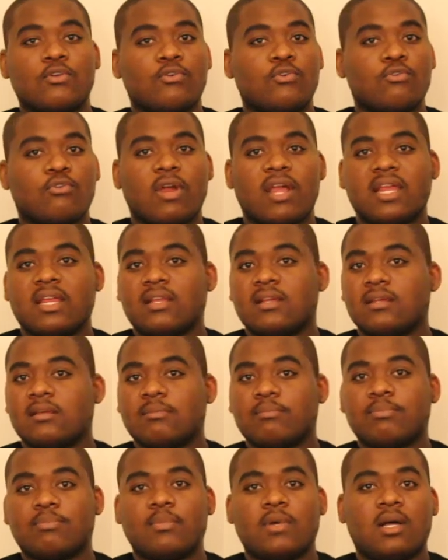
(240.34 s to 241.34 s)
great
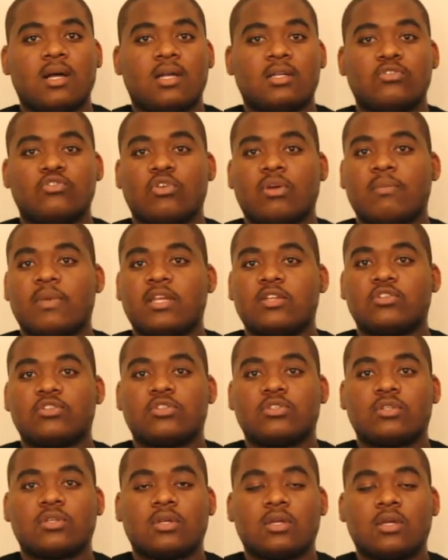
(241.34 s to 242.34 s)
drum
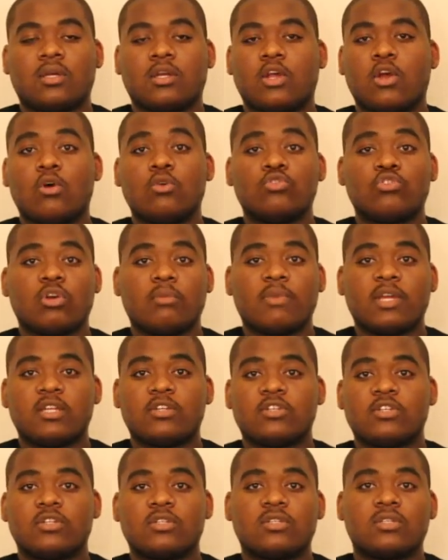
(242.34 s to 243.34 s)
majors, co-drum
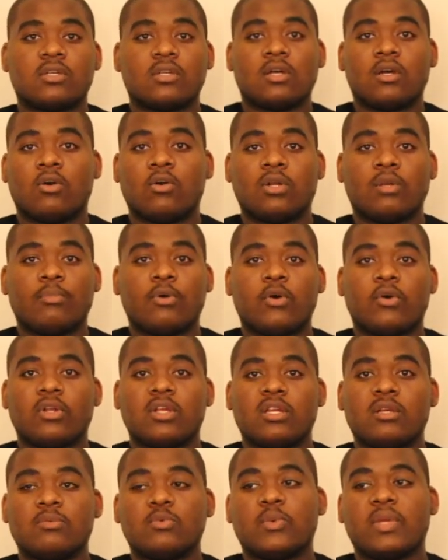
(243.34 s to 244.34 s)
majors on the
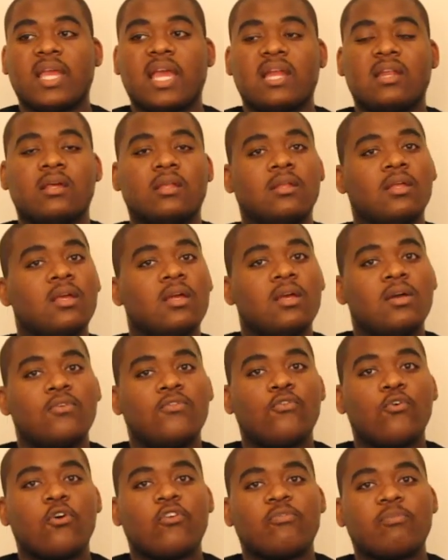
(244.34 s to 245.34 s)
podium. We had a
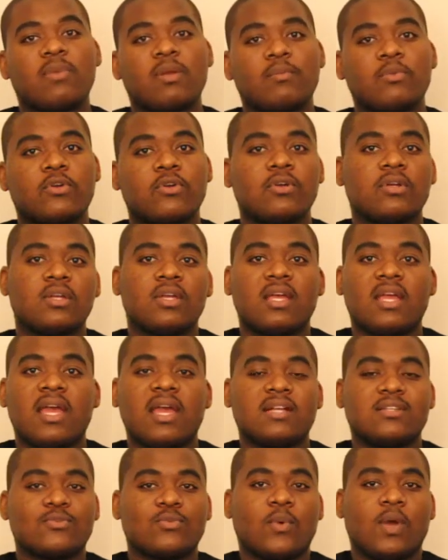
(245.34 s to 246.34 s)
4th member
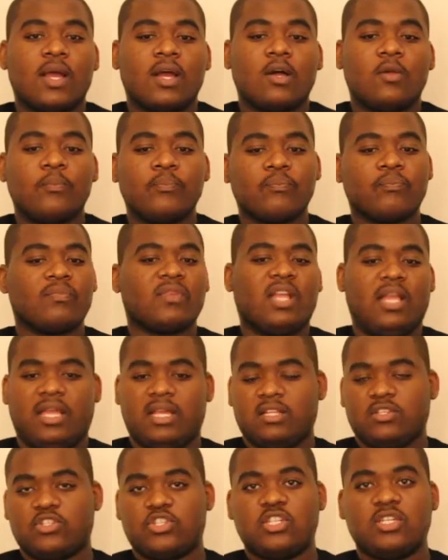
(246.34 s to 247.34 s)
as well,
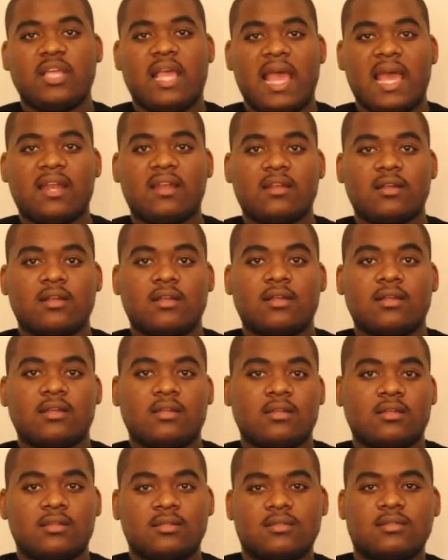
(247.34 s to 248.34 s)
and she added a
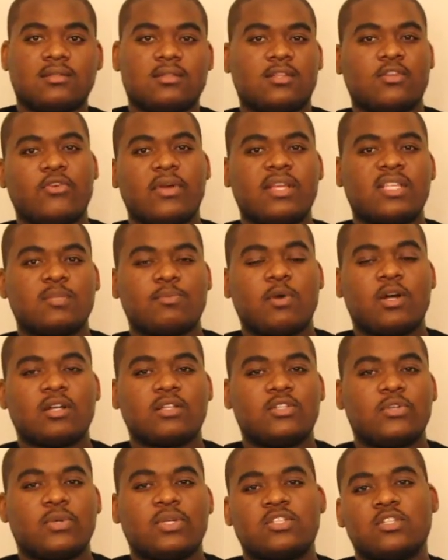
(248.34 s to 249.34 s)
great
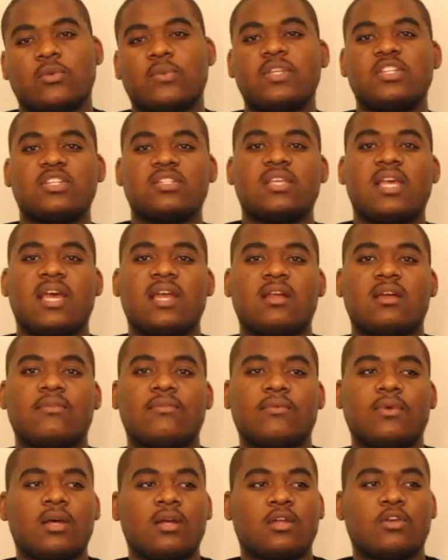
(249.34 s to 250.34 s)
spunk to it. So we just had
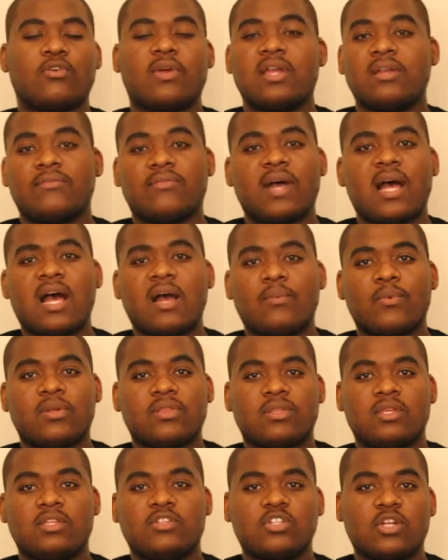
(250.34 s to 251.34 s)
a great vibe
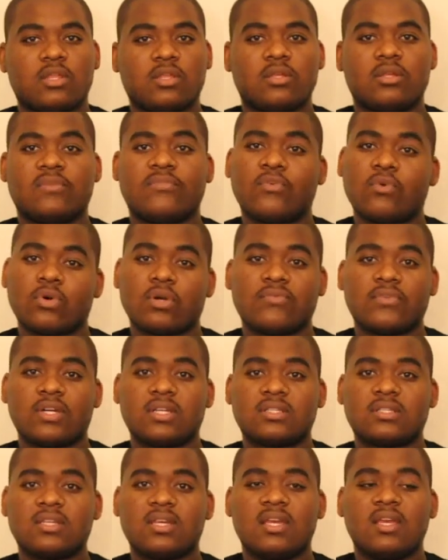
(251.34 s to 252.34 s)
with each other, the 4 of
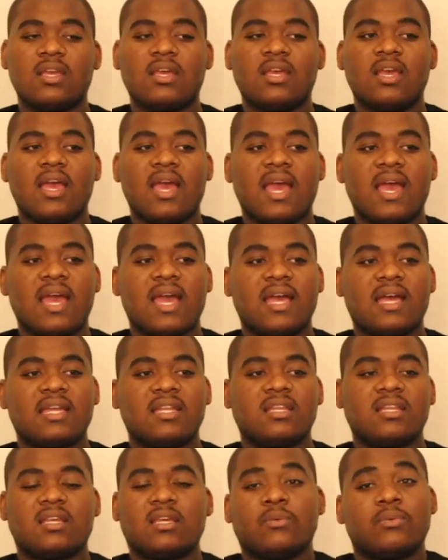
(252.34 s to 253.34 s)
us.
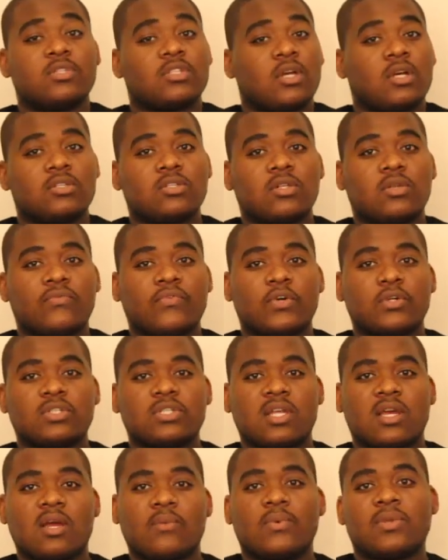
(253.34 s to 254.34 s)
And it was also the
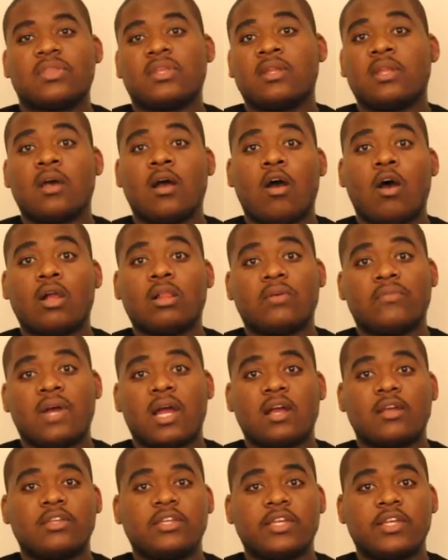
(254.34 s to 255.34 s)
first time within all of
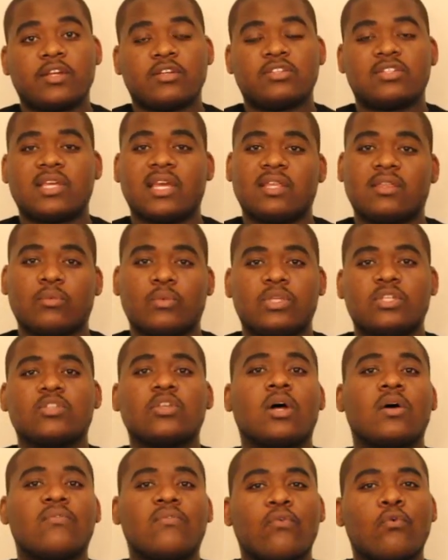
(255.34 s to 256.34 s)
our years that we
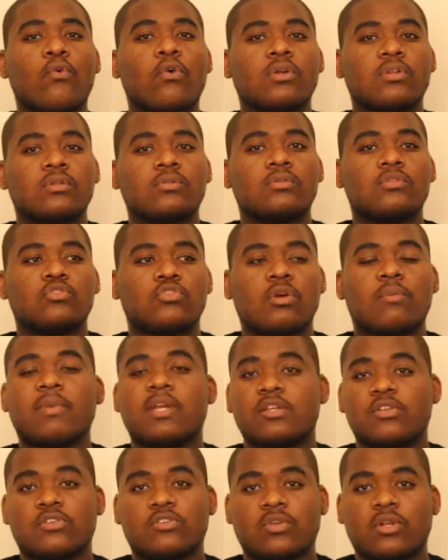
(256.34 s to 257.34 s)
saw 4 drum
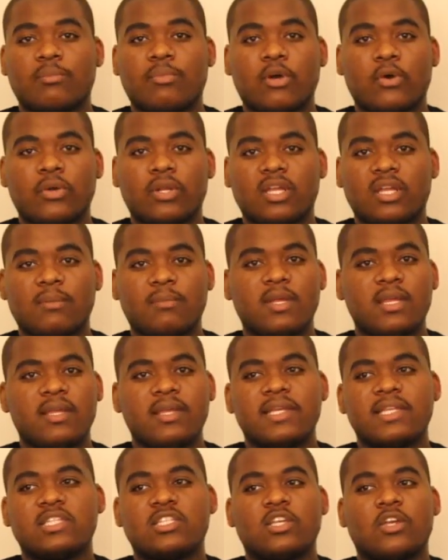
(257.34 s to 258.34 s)
majors on the podium.
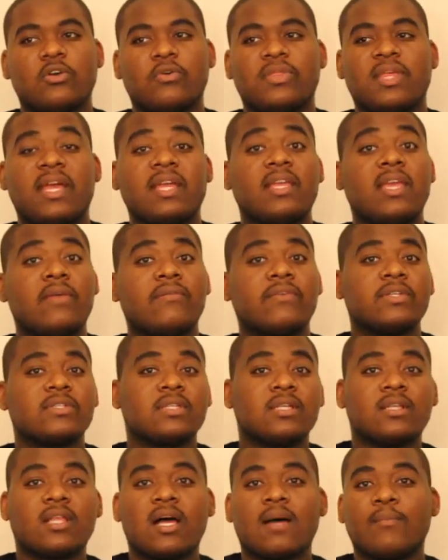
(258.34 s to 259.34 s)
So that gave us
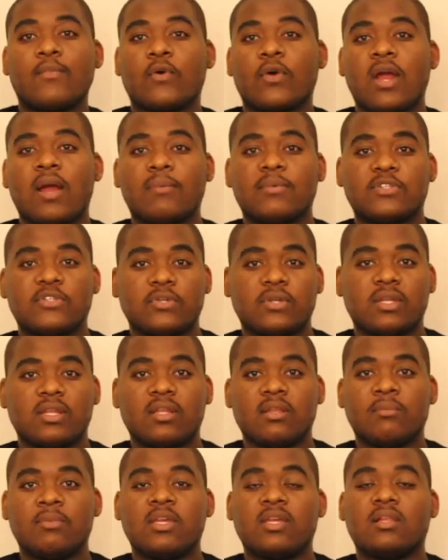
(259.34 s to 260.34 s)
a lot more opportunity
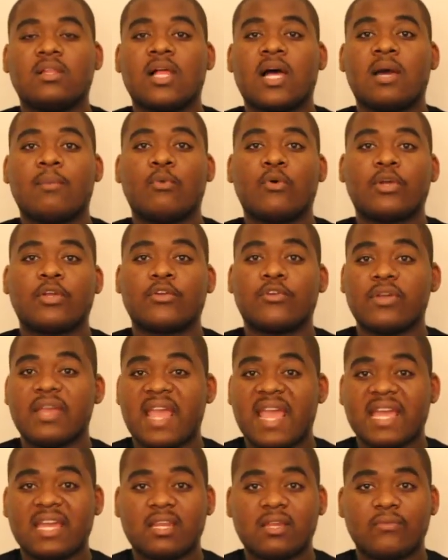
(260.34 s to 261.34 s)
to be a lot more
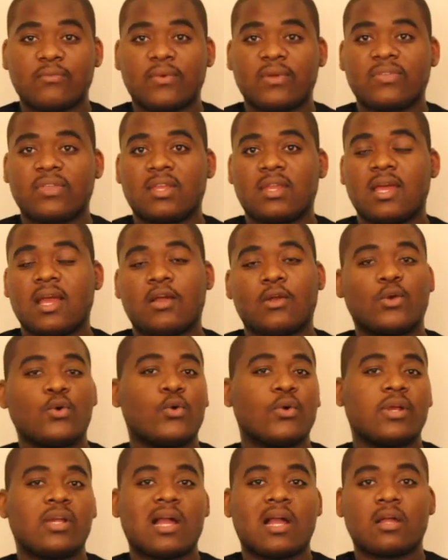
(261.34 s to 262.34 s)
creative within our
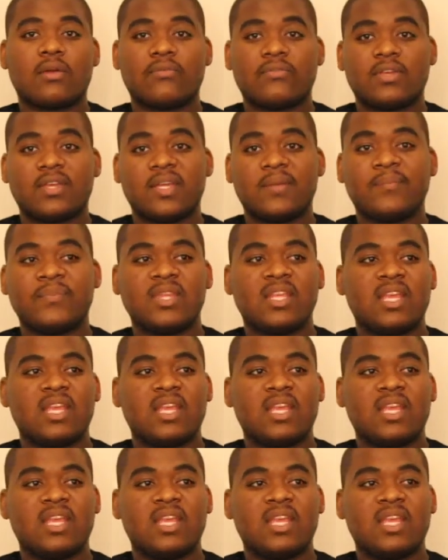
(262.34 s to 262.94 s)
choreography